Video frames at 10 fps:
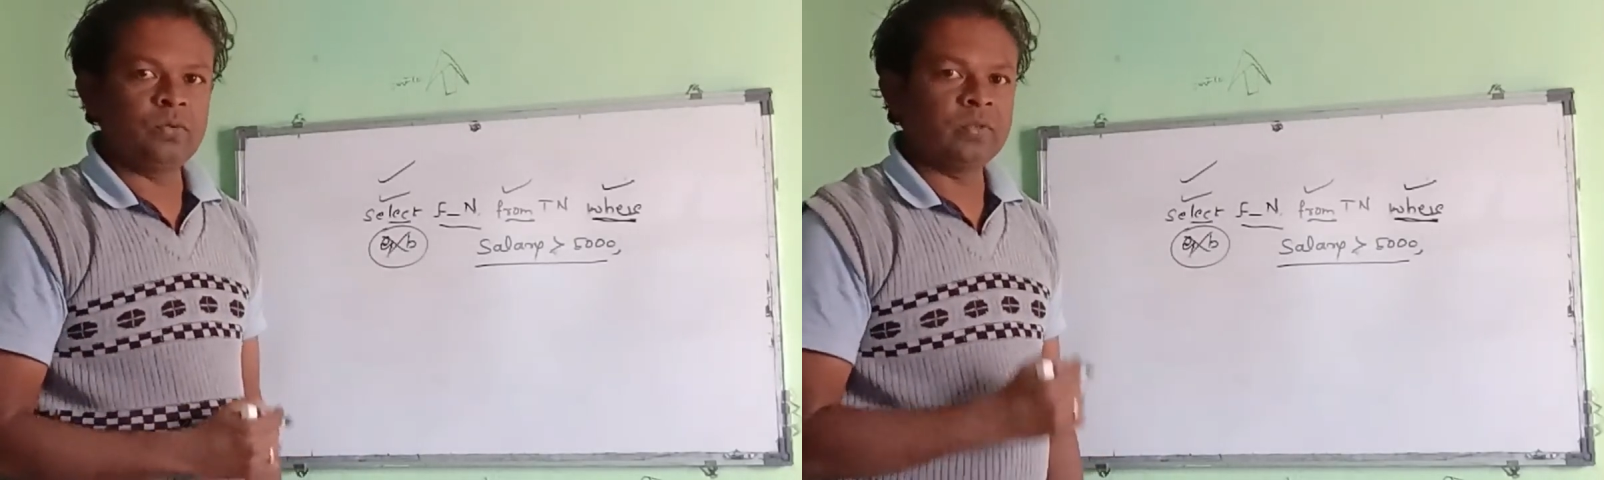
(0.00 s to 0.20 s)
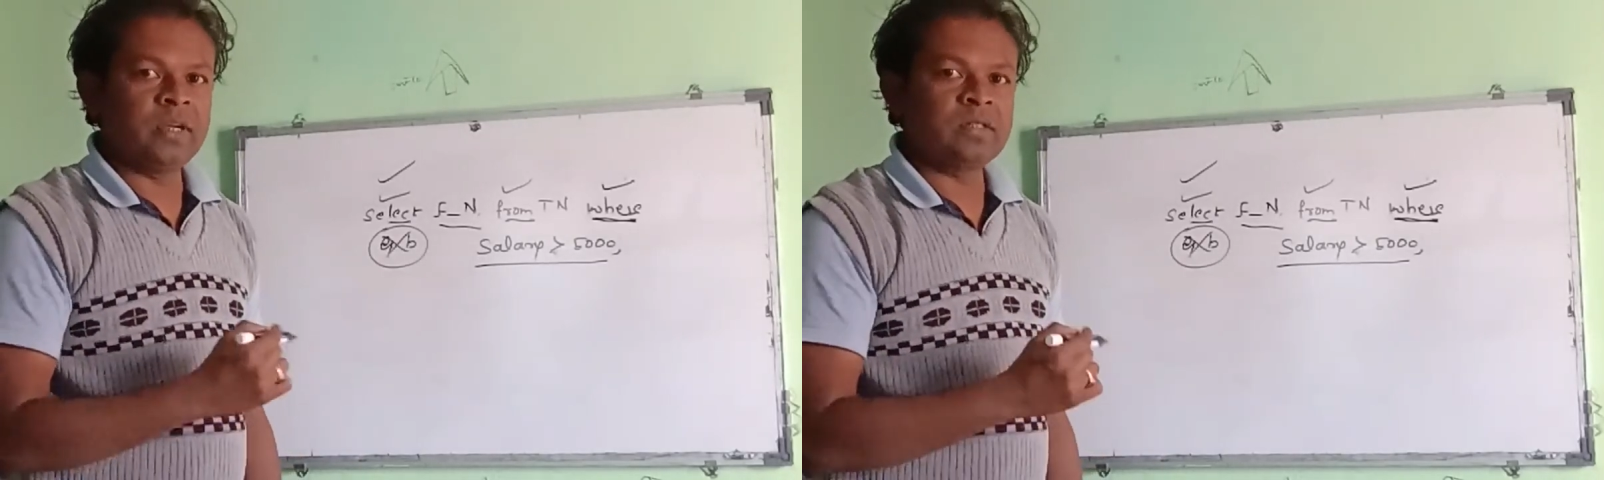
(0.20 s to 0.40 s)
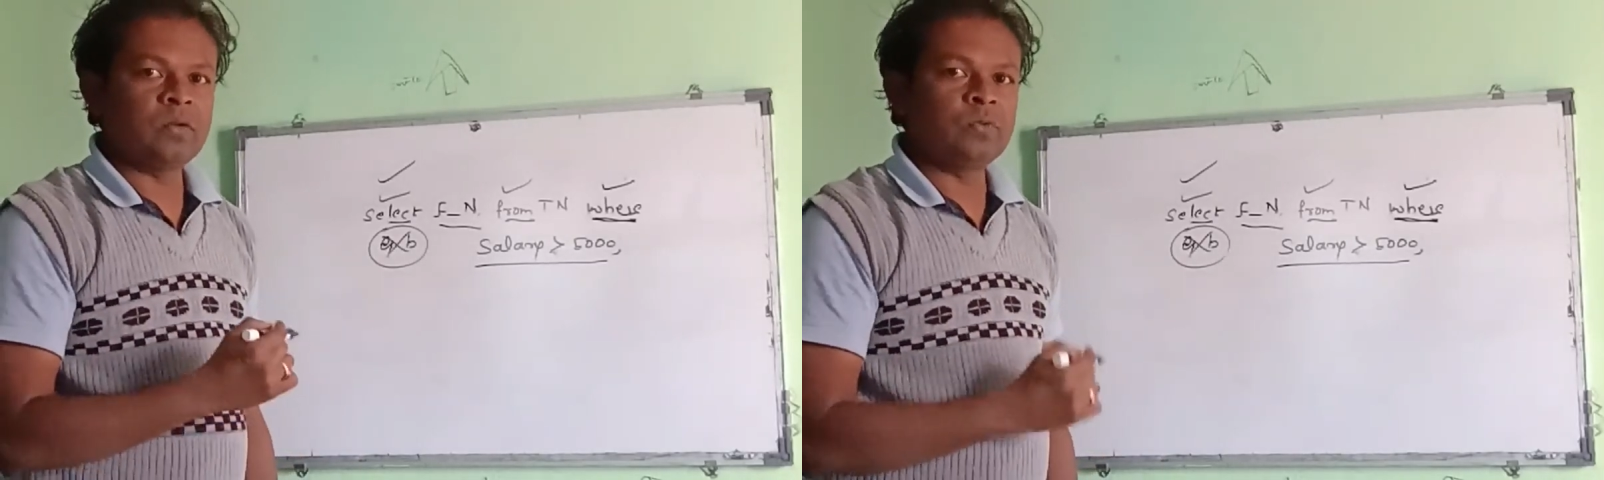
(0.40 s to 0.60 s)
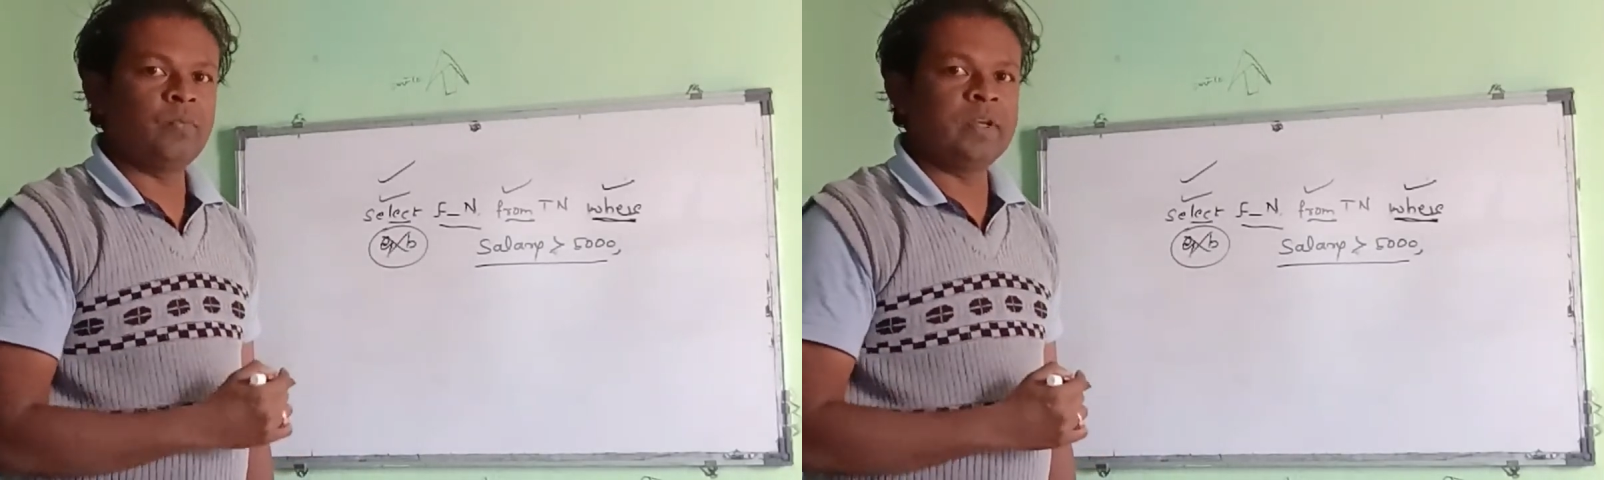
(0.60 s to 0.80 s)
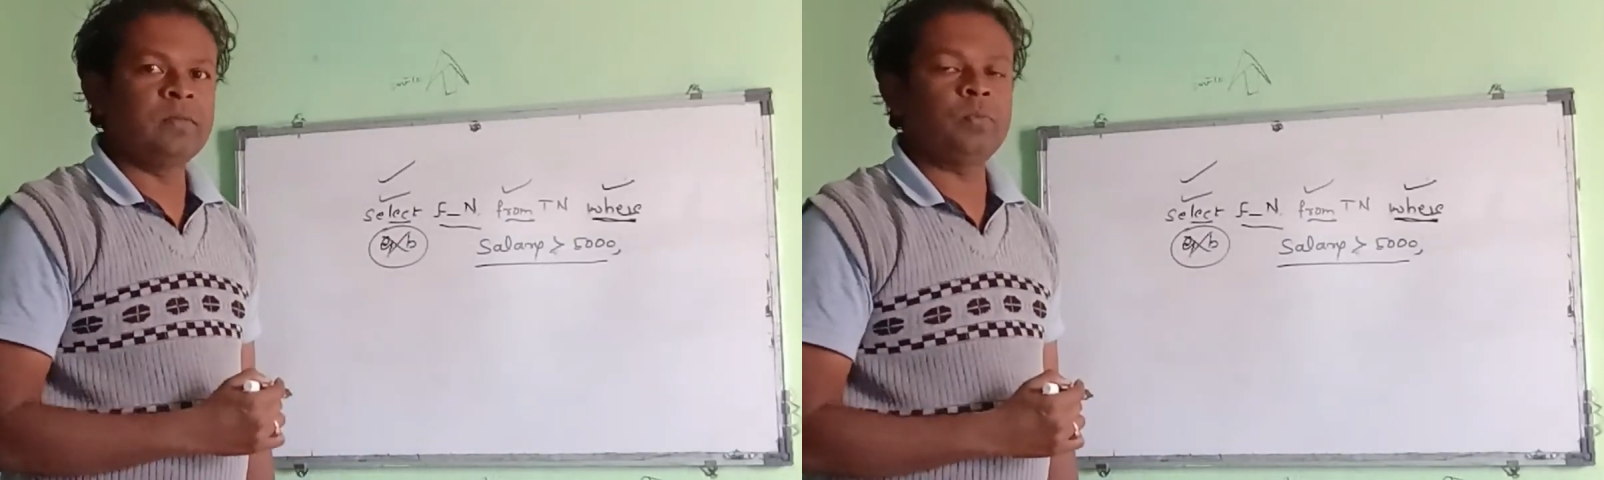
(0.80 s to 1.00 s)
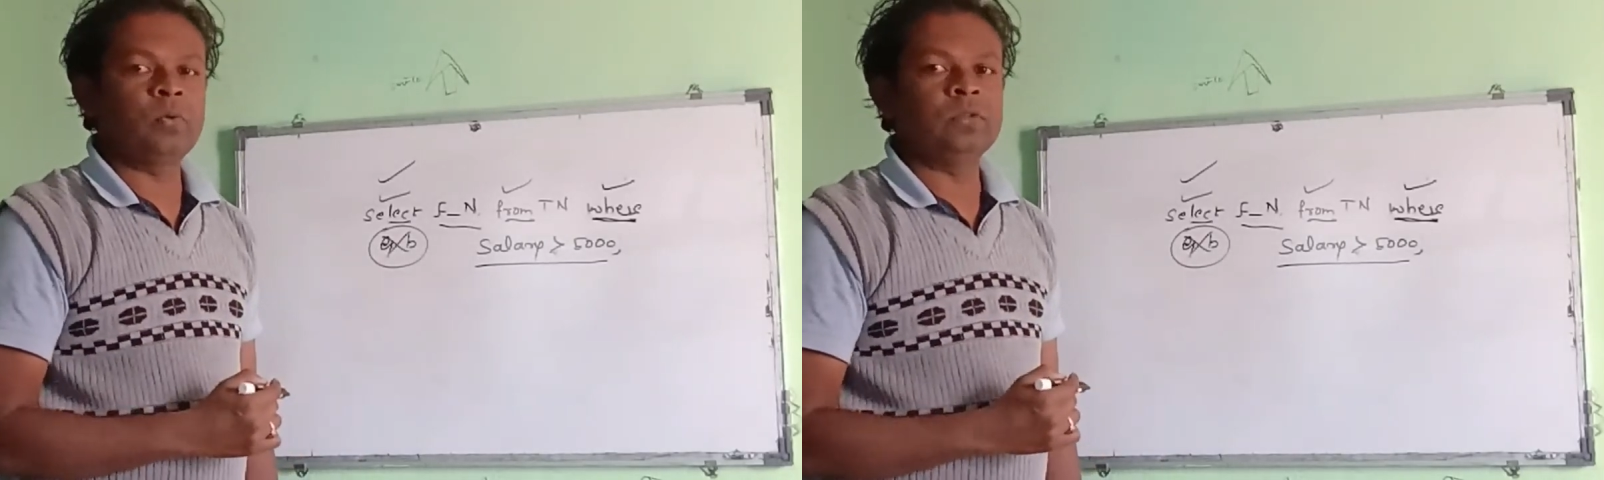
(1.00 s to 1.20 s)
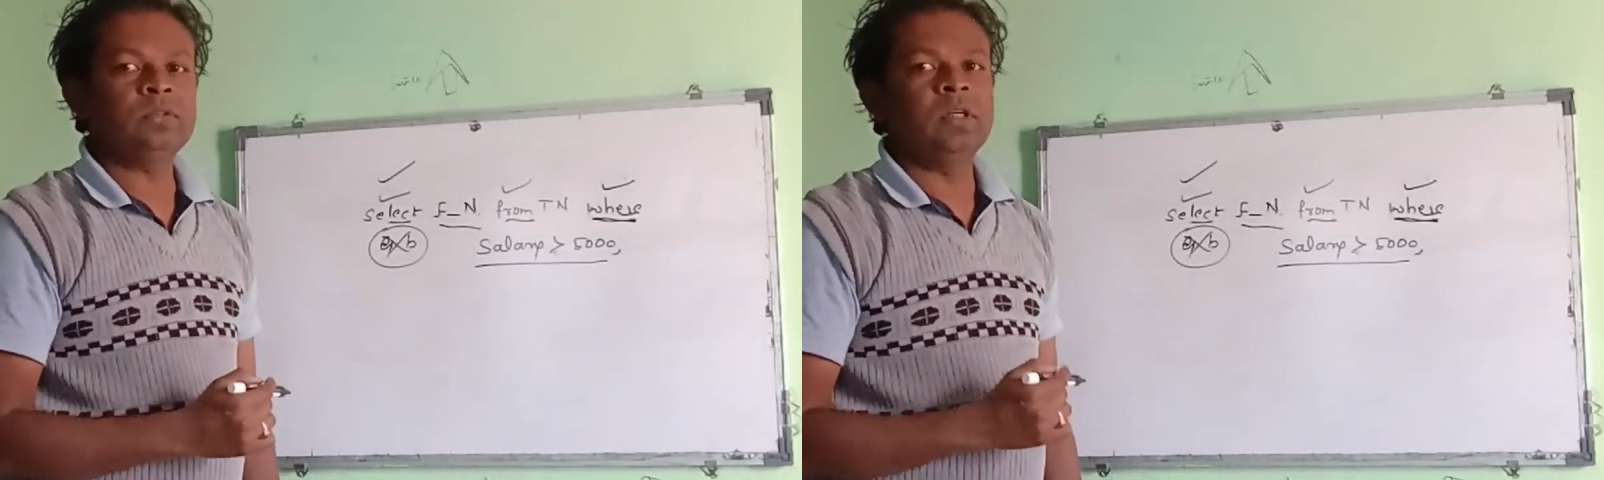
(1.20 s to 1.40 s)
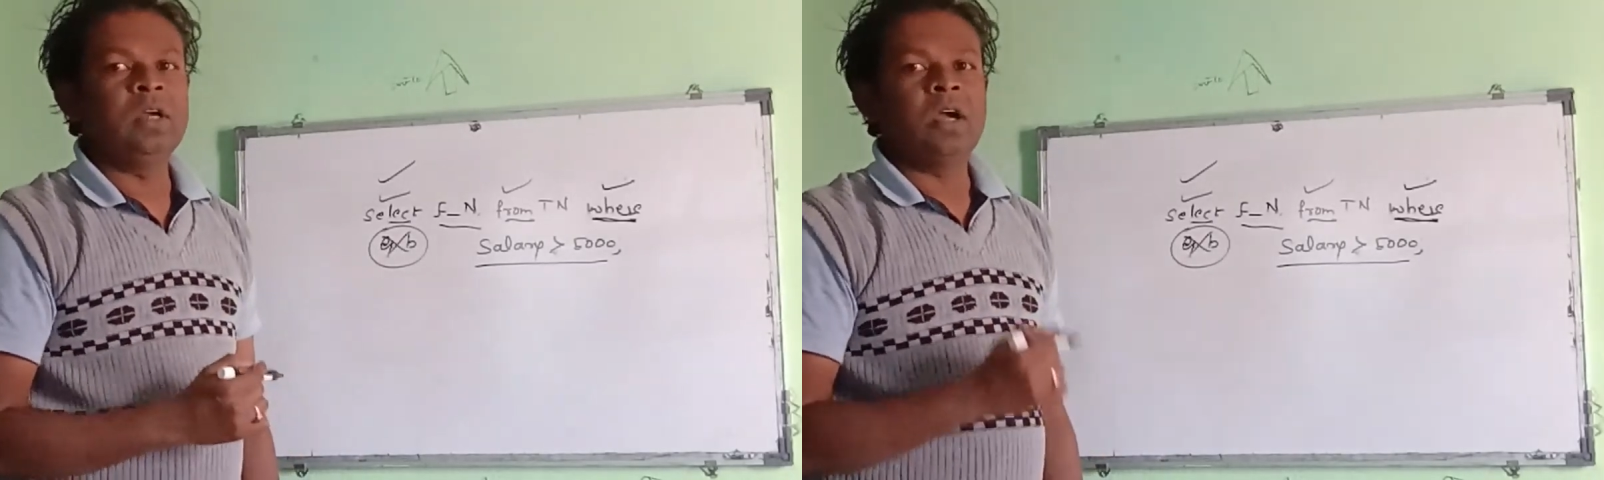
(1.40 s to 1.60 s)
So that is also very important,